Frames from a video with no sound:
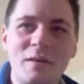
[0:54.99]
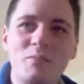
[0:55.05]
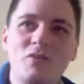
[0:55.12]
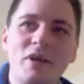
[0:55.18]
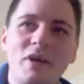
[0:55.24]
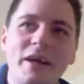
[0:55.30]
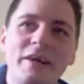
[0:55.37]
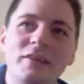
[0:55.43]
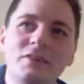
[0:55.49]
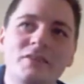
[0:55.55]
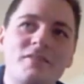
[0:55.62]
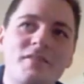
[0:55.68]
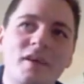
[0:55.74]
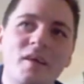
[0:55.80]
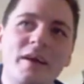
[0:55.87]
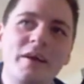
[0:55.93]
Them
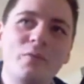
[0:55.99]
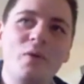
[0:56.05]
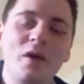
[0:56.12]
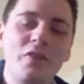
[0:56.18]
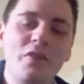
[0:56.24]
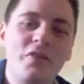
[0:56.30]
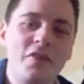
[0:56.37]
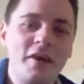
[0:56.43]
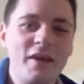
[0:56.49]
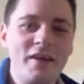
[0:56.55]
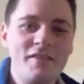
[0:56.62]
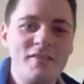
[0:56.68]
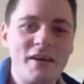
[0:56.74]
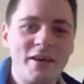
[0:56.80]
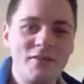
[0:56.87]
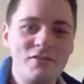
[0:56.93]
titles are like what 30
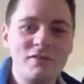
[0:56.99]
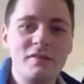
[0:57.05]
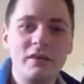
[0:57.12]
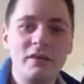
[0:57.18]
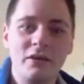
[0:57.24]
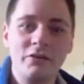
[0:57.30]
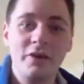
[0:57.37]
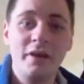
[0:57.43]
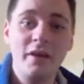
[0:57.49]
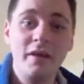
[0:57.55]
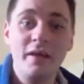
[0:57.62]
seconds long,